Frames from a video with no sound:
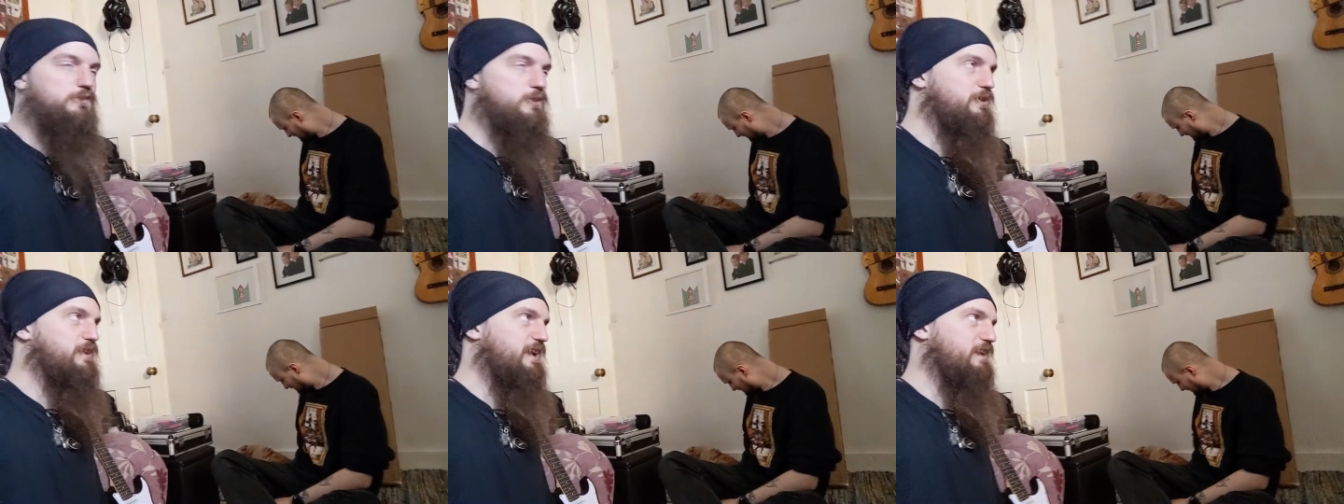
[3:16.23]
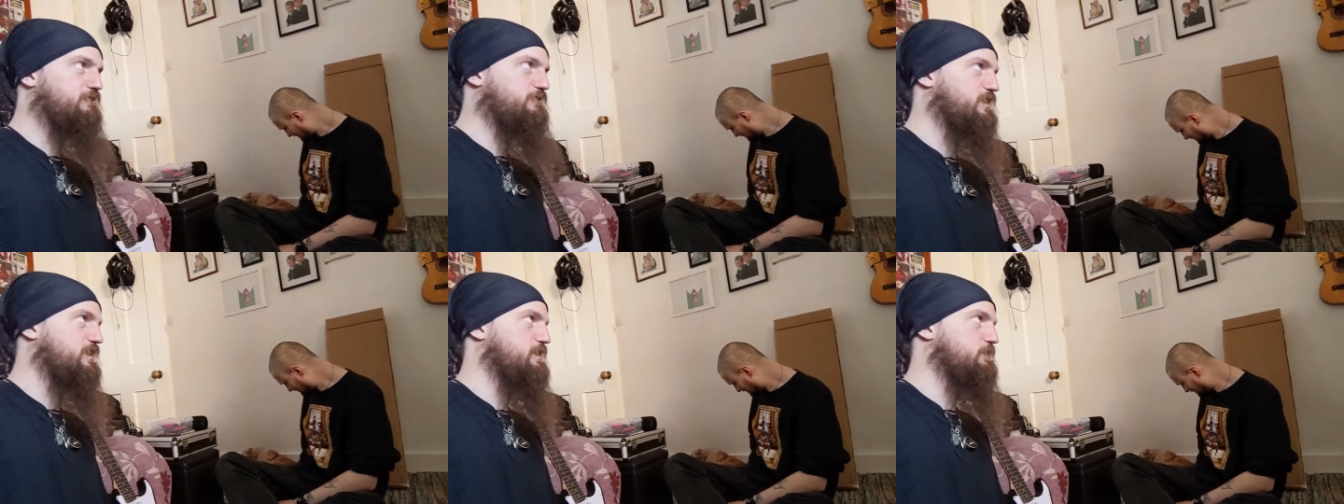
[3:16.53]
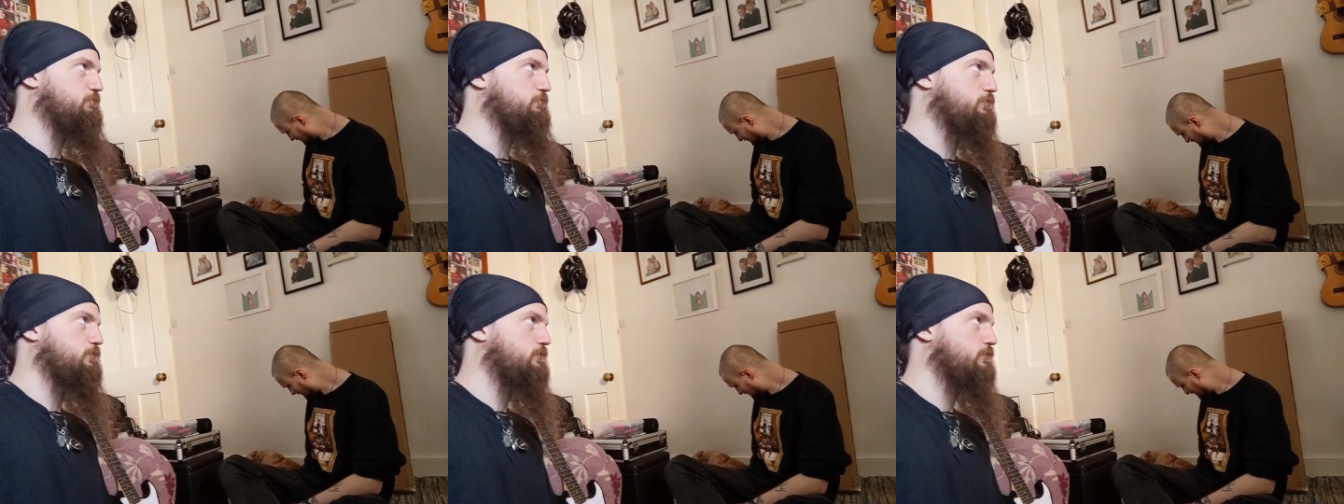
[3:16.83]
Don't have them.
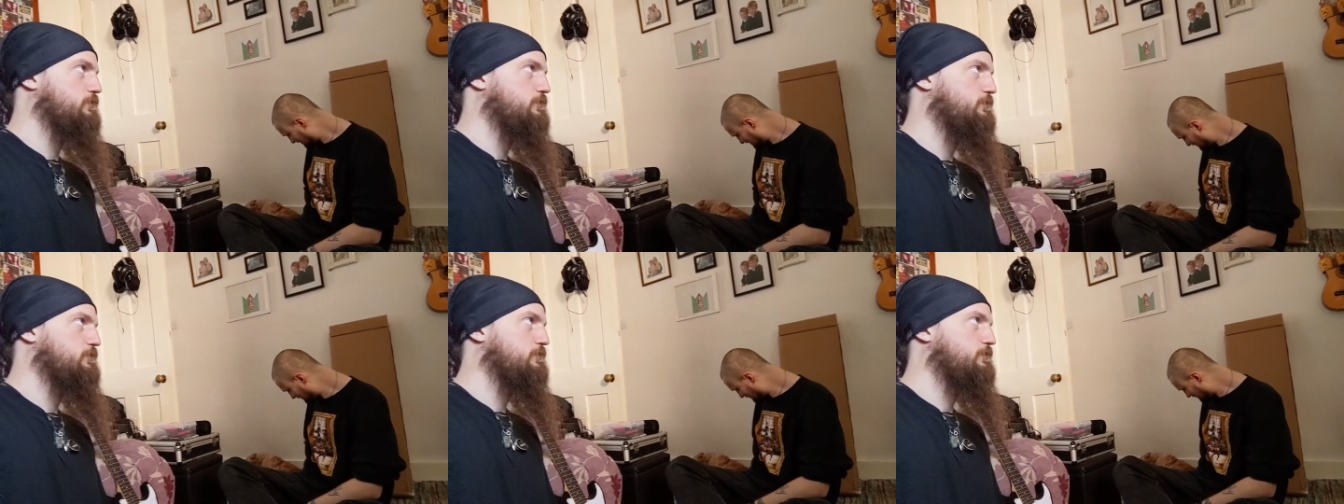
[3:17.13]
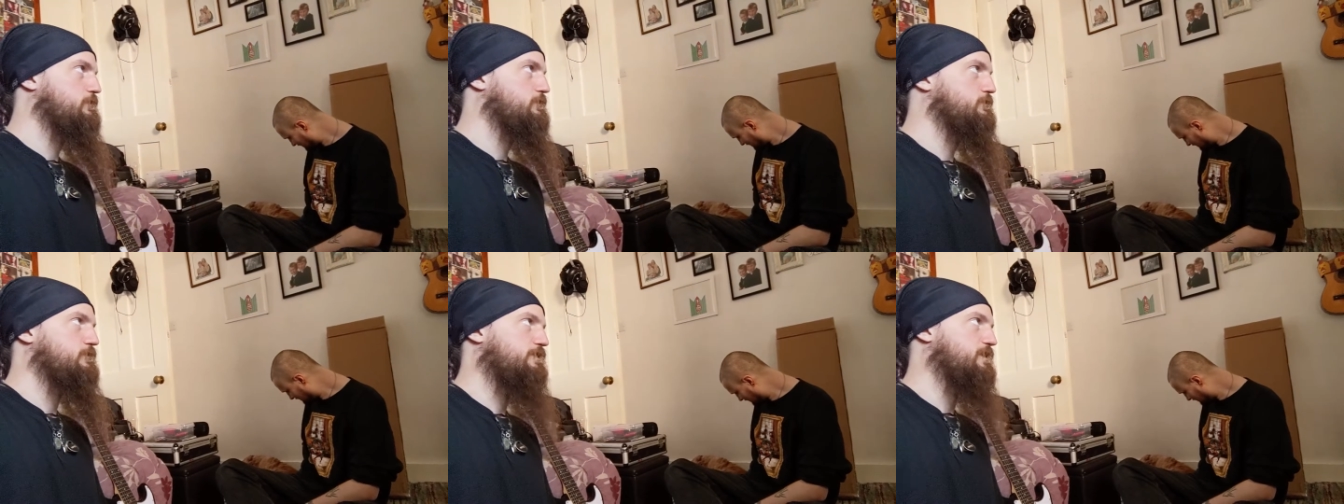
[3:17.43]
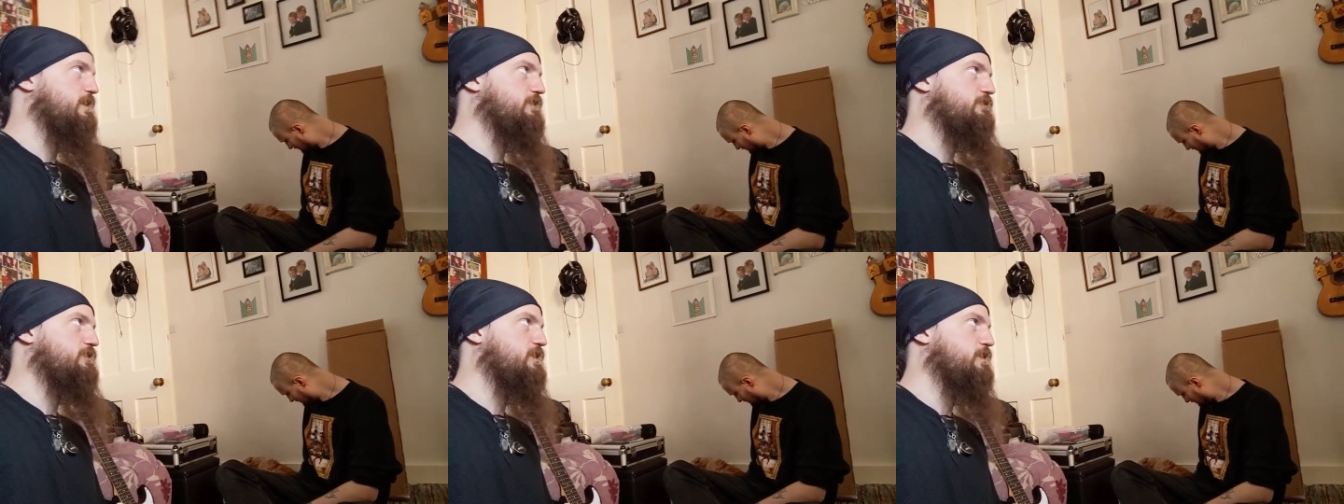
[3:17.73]
Don't
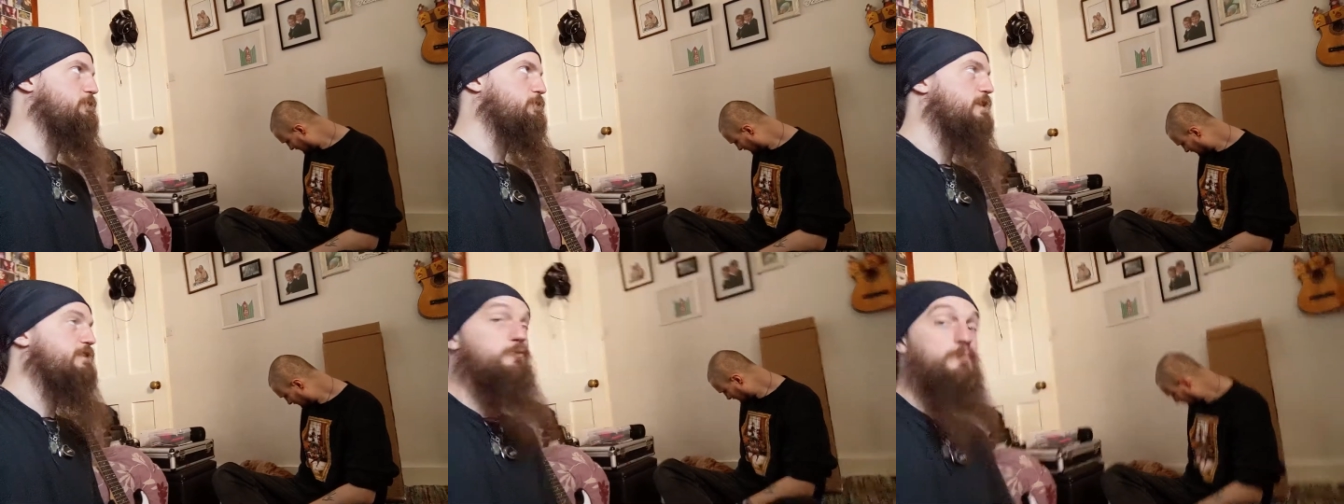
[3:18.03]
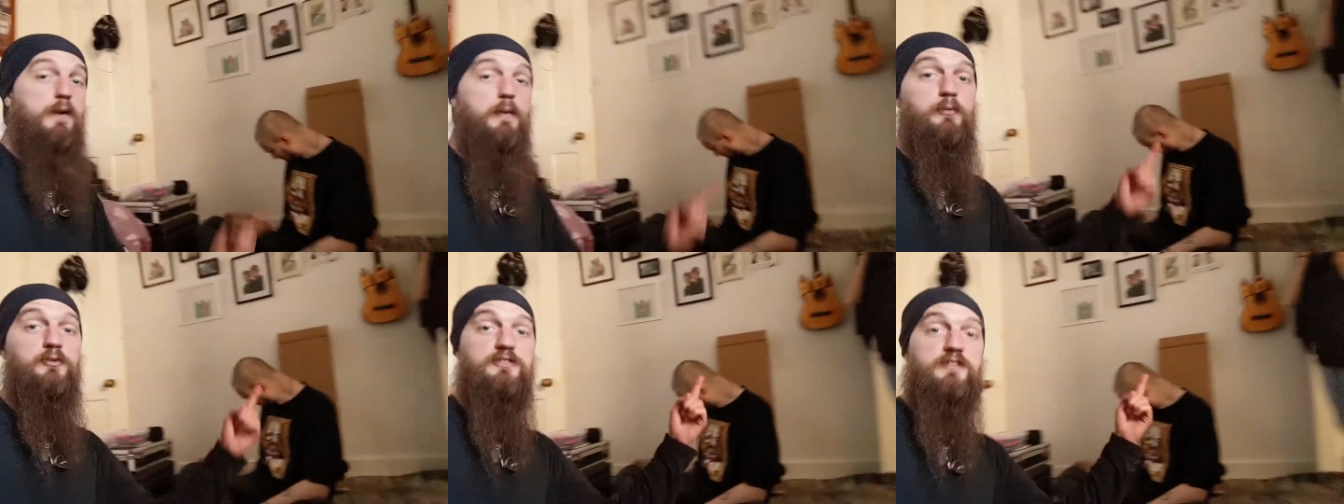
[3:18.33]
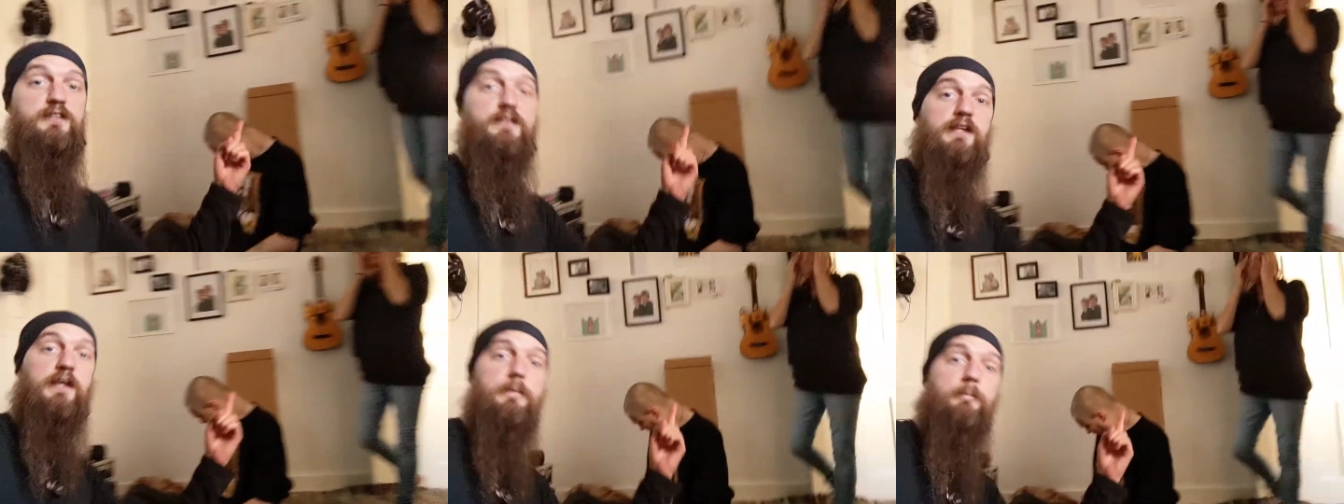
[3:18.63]
have them. Even mum will
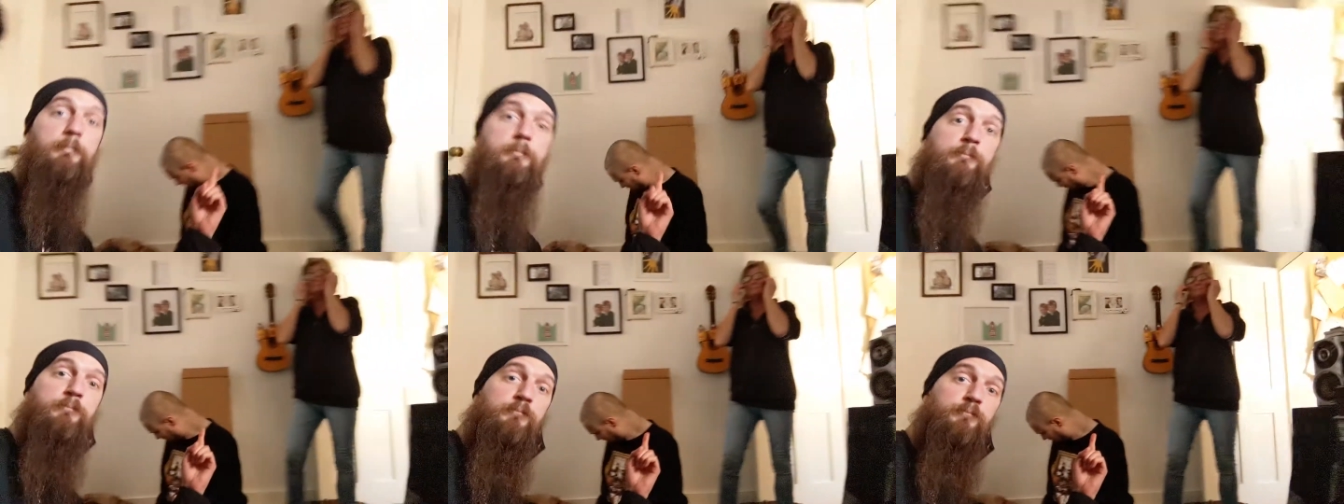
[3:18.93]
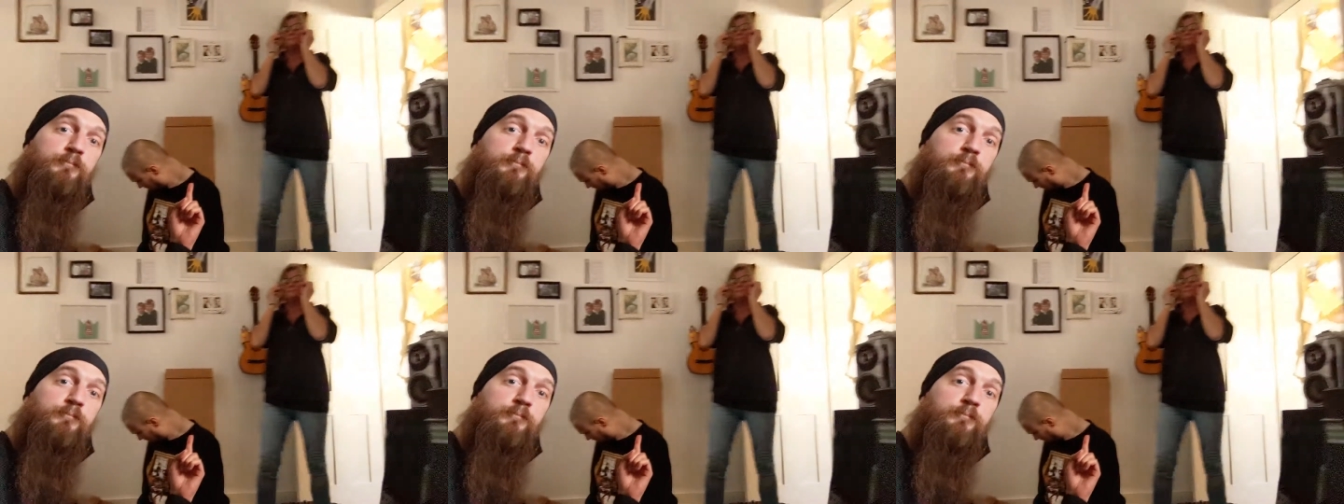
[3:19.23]
take that.